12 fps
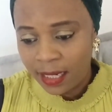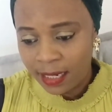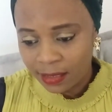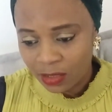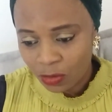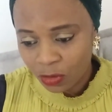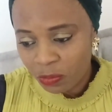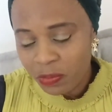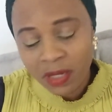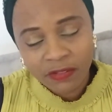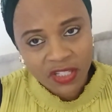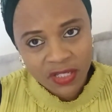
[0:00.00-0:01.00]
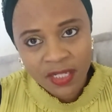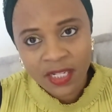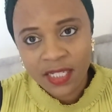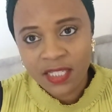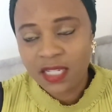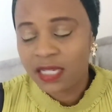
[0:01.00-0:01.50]
It has taught me
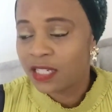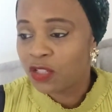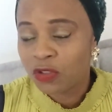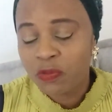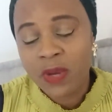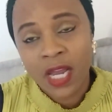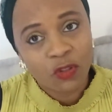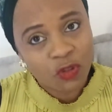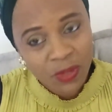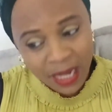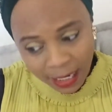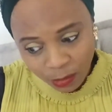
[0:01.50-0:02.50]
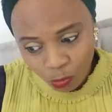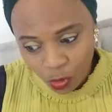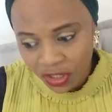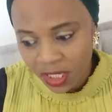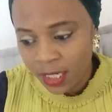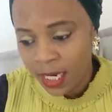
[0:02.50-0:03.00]
resilience. It has taught me how to be
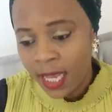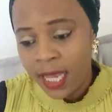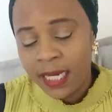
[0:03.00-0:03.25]
hardworking.